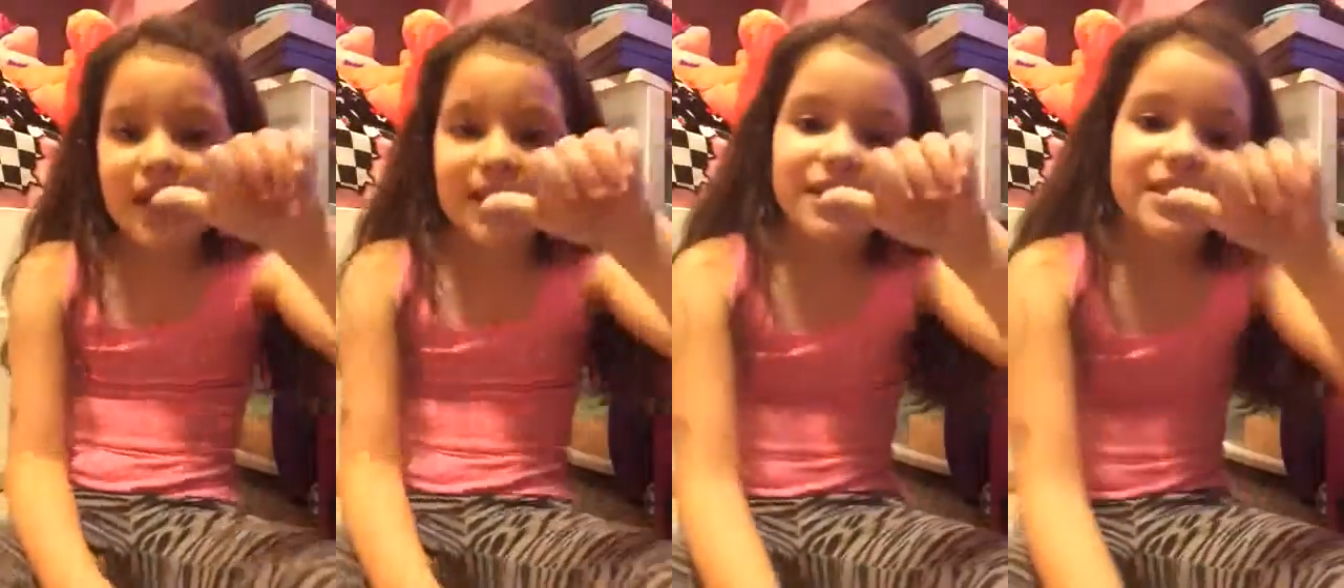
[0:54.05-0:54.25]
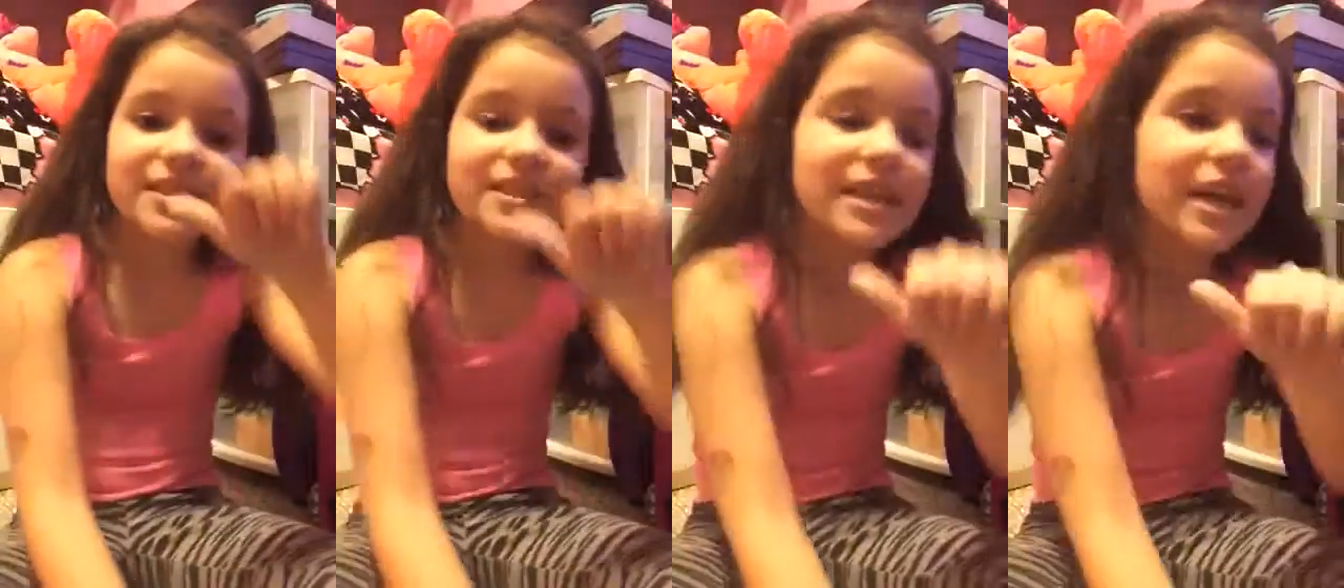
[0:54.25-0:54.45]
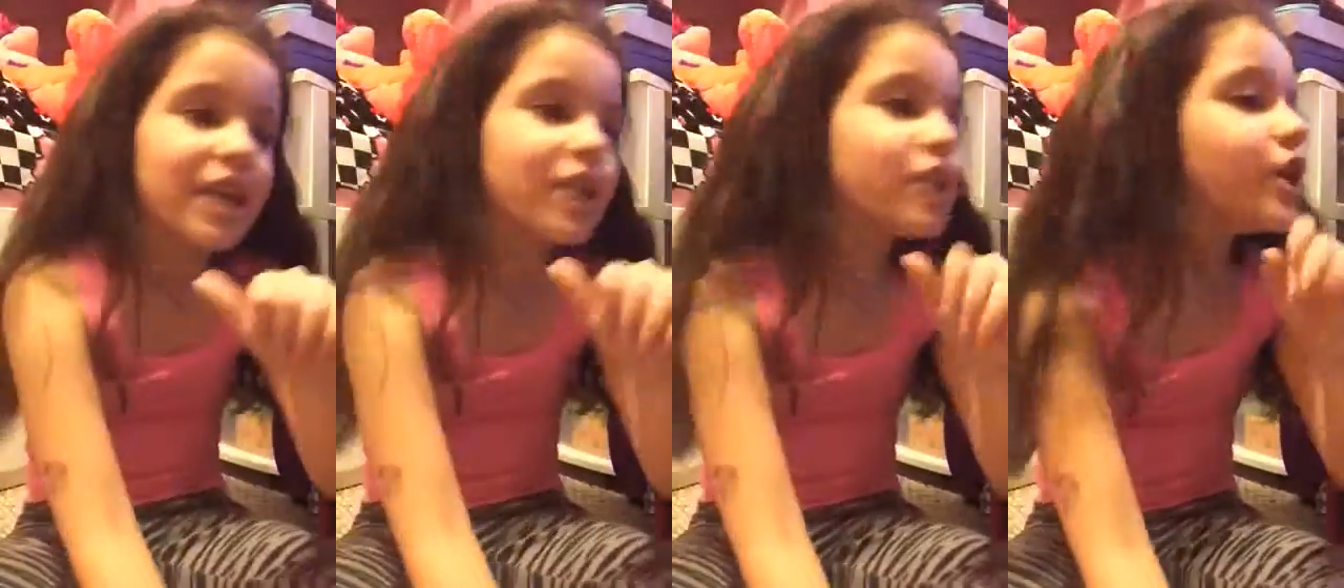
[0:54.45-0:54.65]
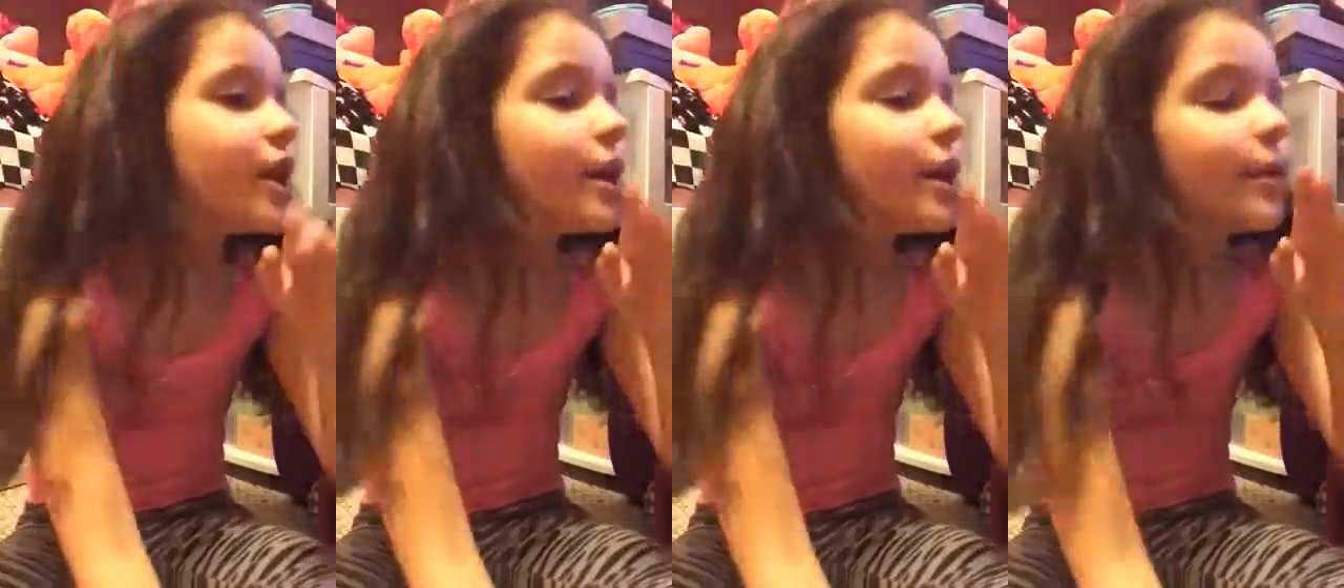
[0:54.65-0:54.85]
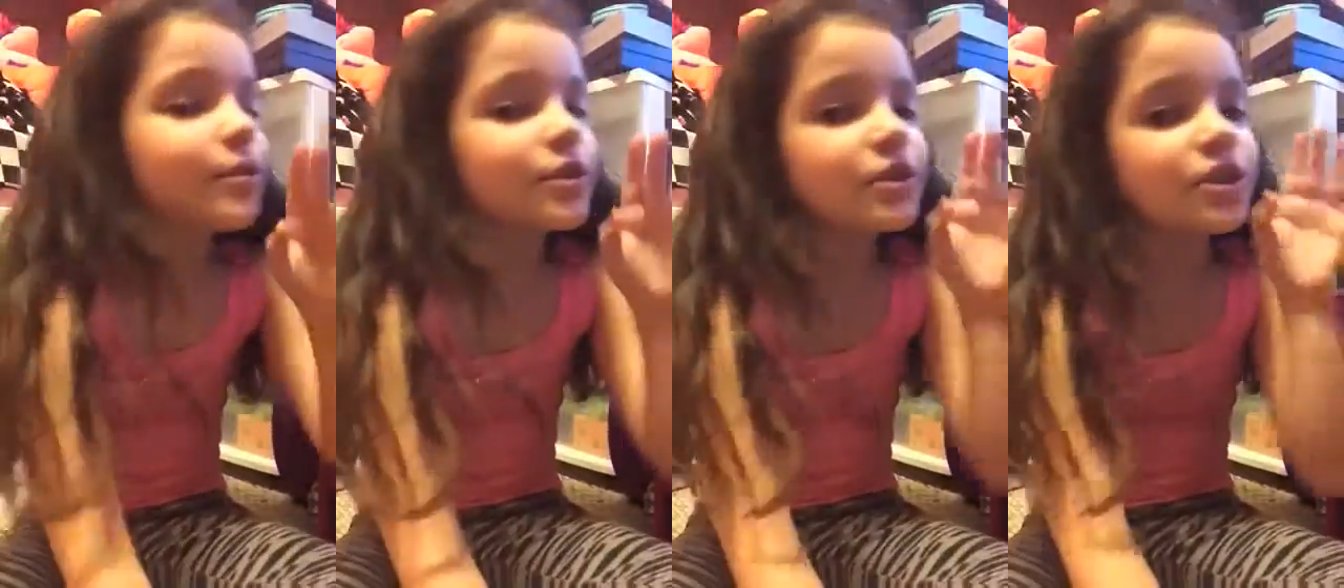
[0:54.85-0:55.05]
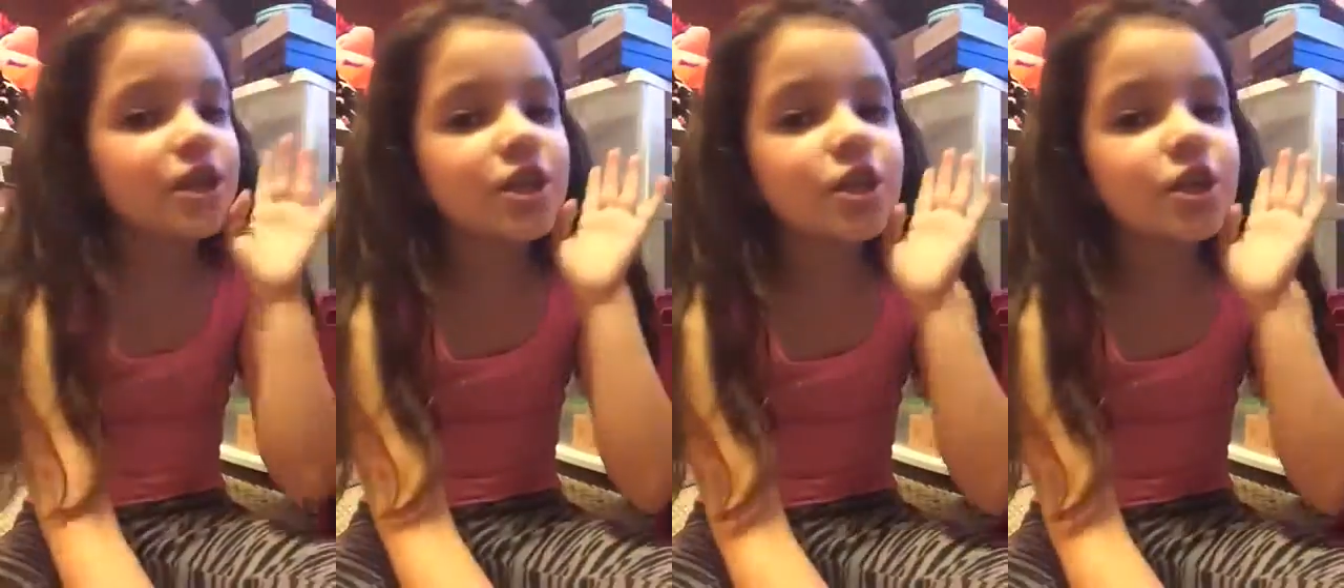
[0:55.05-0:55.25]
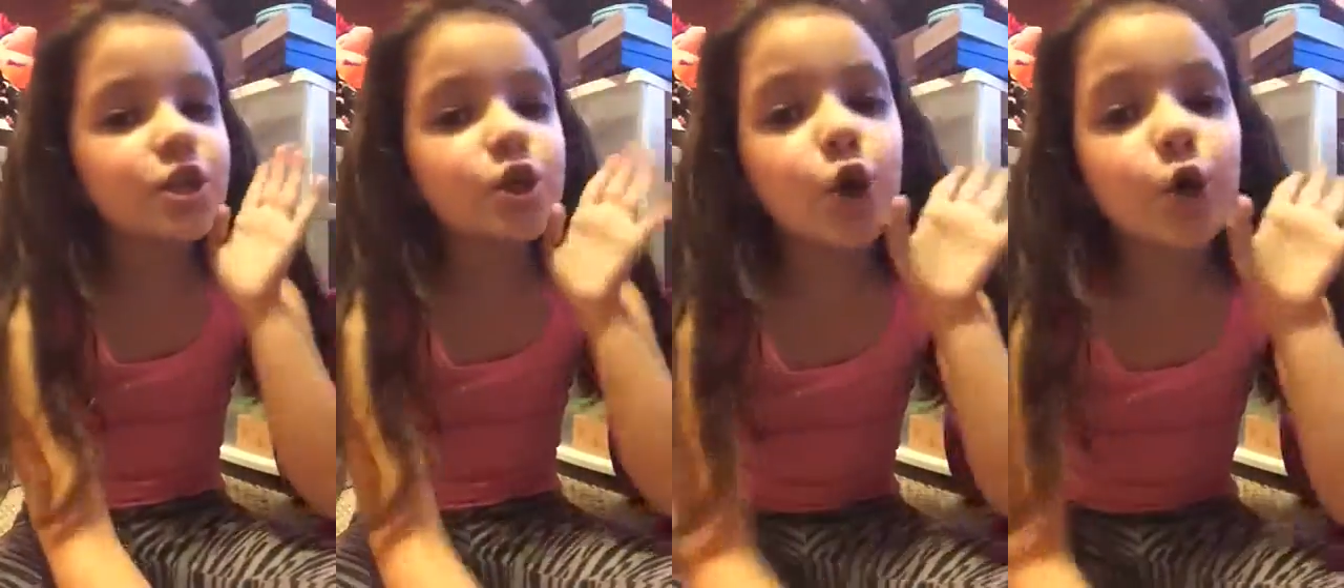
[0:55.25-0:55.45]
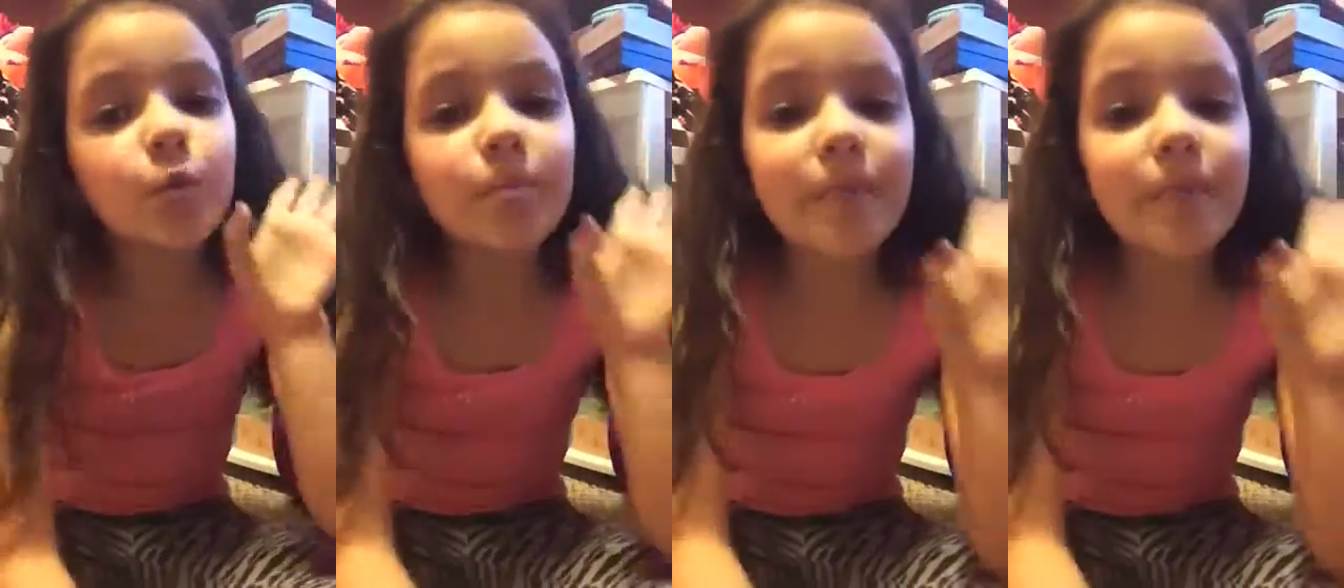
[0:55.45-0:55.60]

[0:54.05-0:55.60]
Alexandra. It was Yo